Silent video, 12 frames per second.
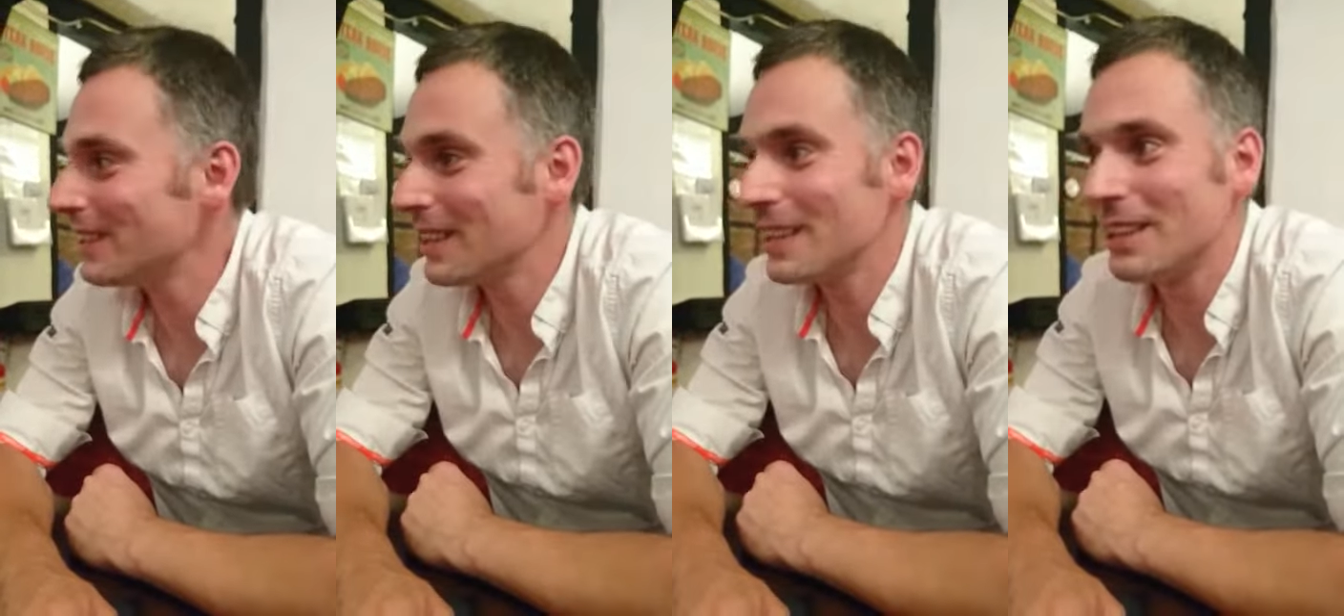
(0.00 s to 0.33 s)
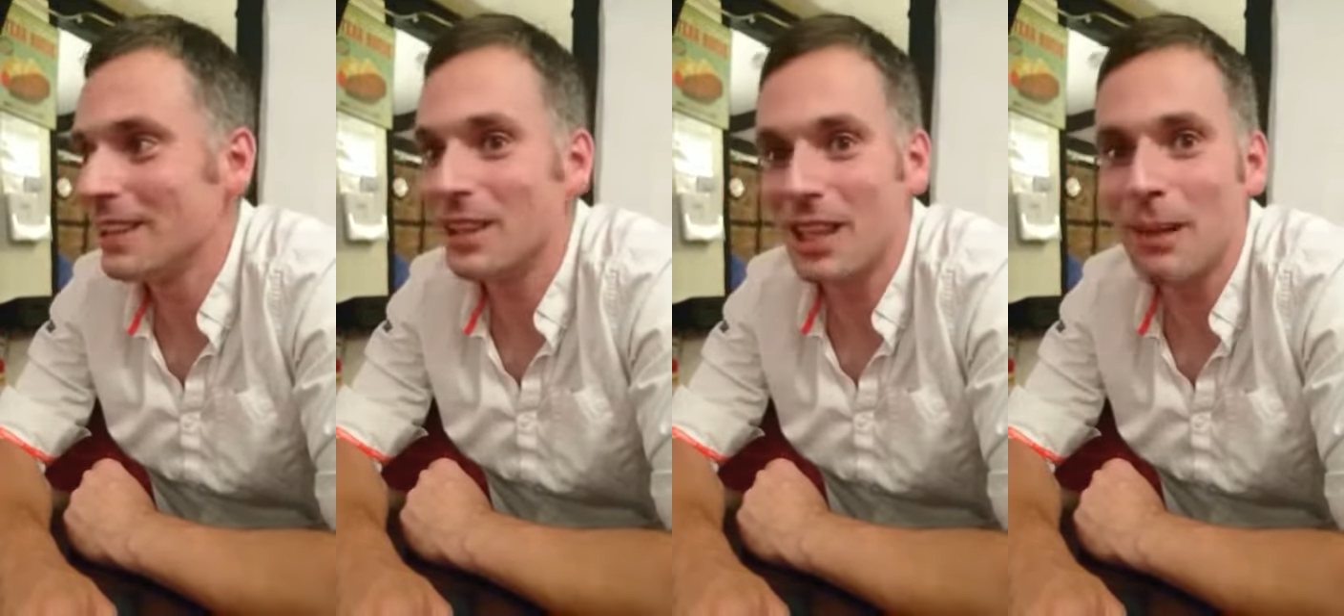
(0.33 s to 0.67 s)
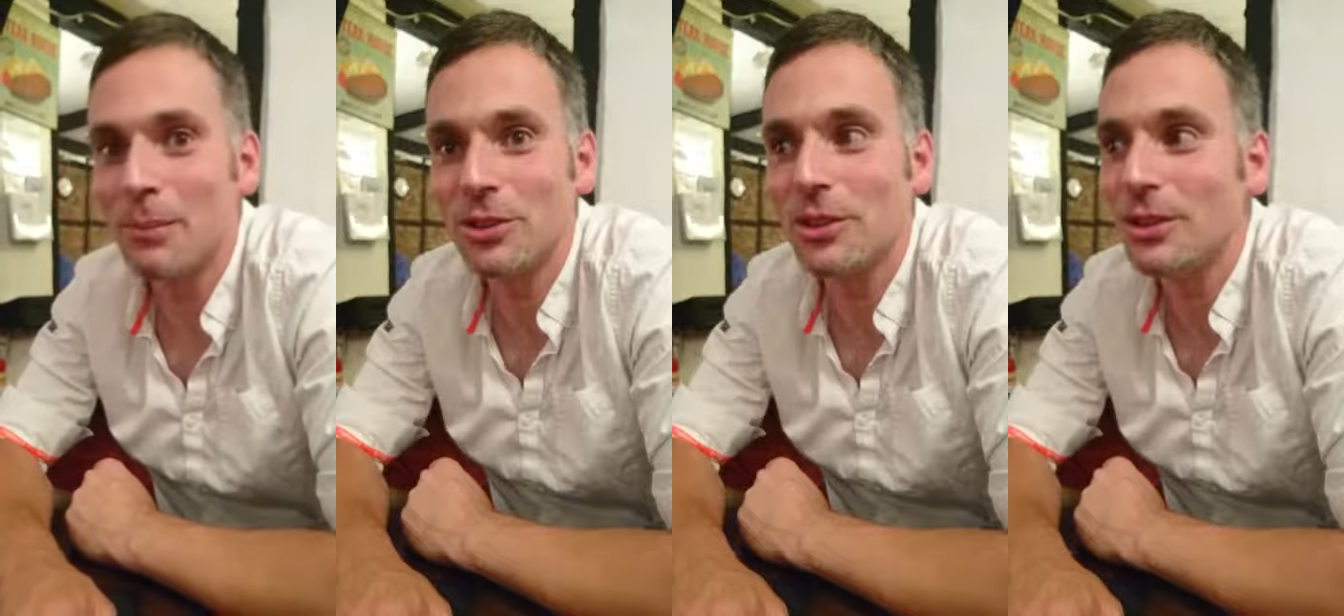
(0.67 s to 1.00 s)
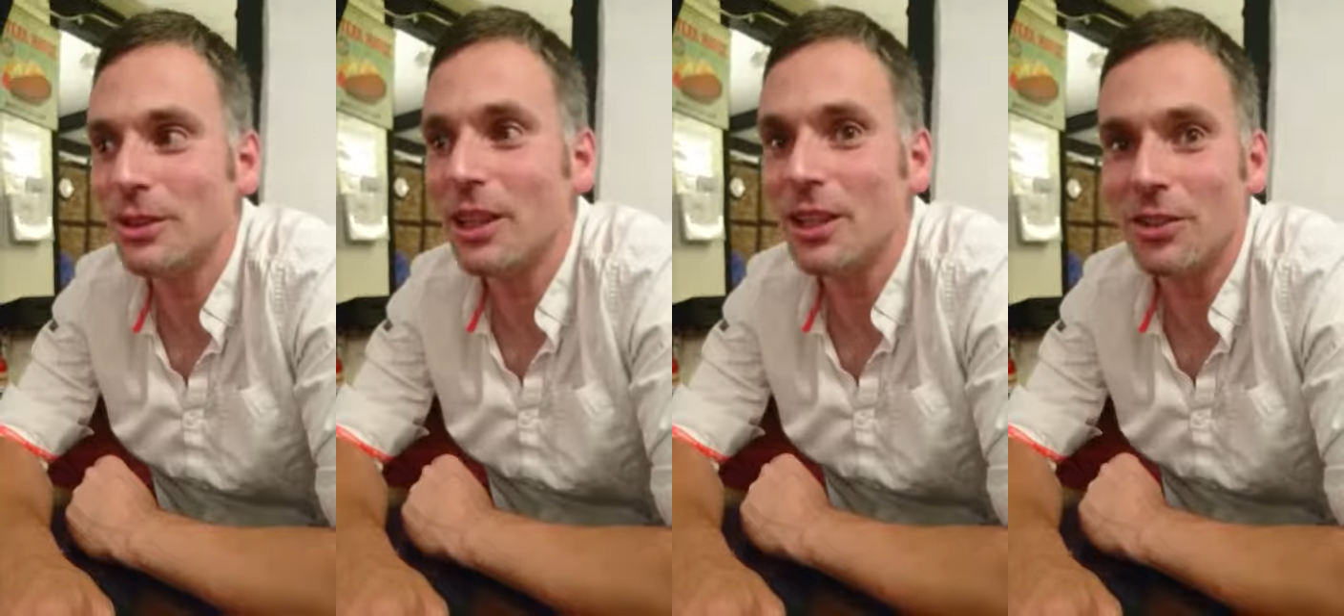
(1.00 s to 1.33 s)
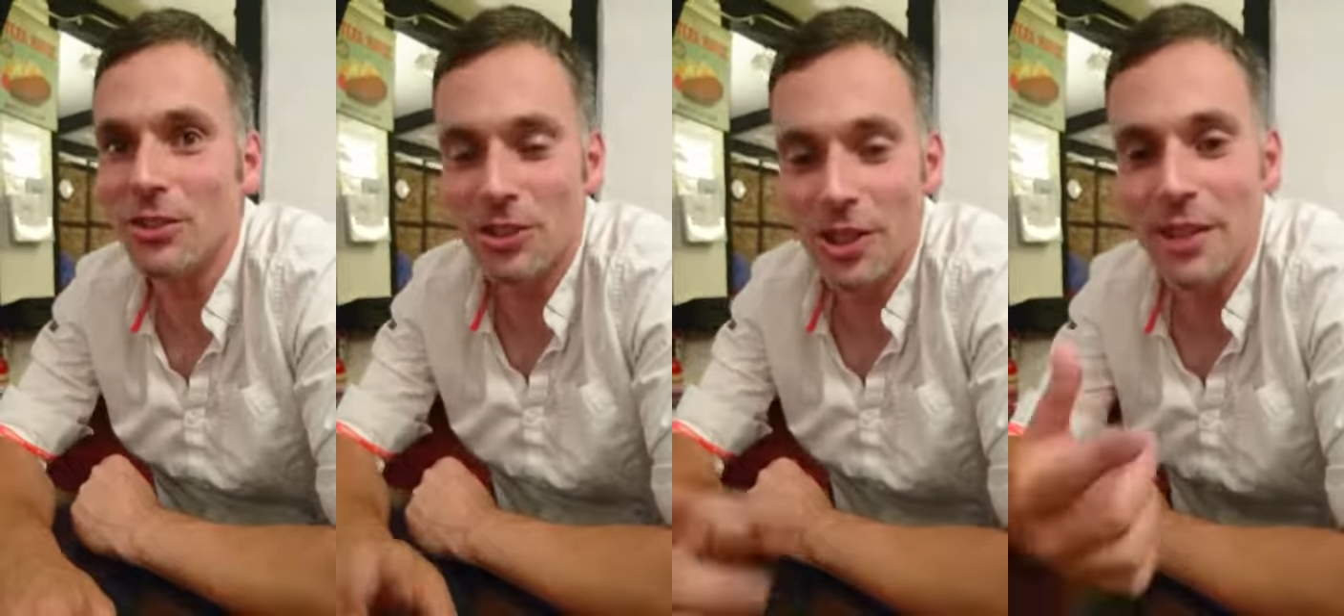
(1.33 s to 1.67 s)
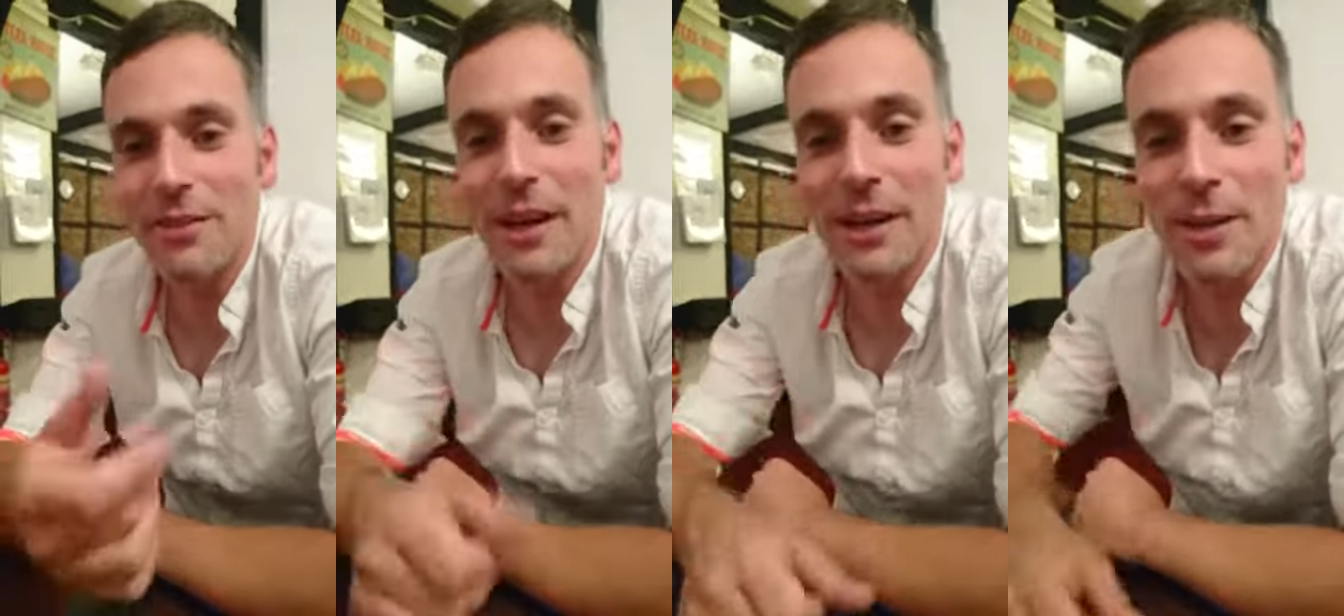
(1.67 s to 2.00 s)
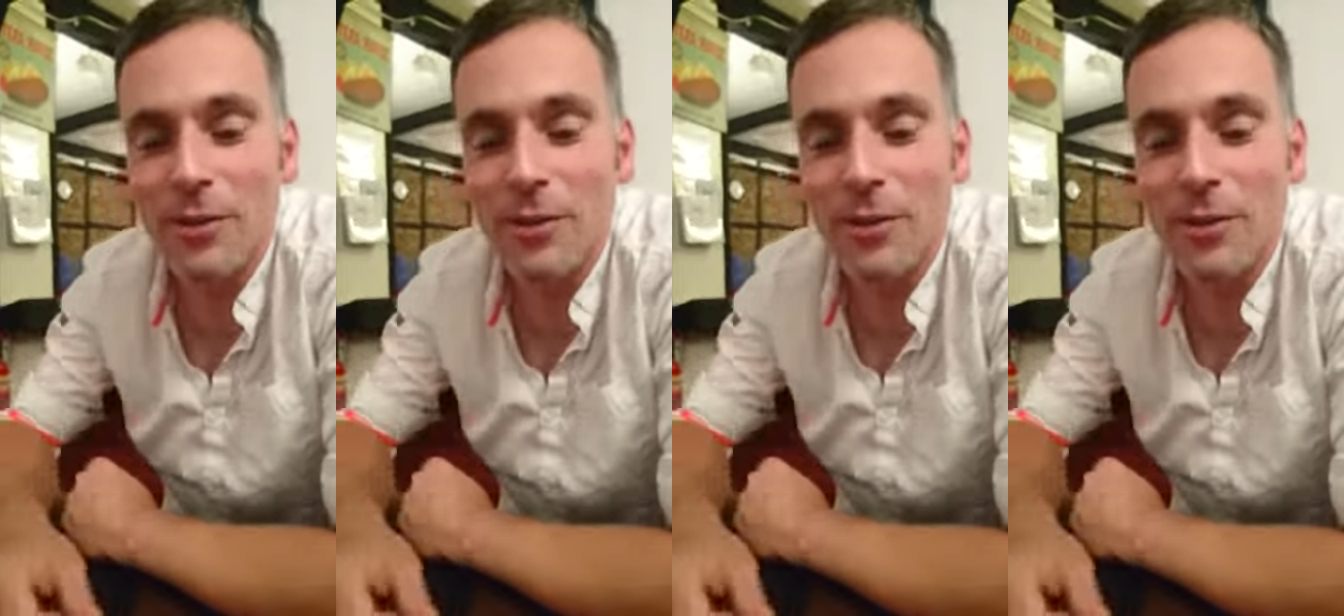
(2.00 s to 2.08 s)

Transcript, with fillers: they are absolute cunts. Turn it round.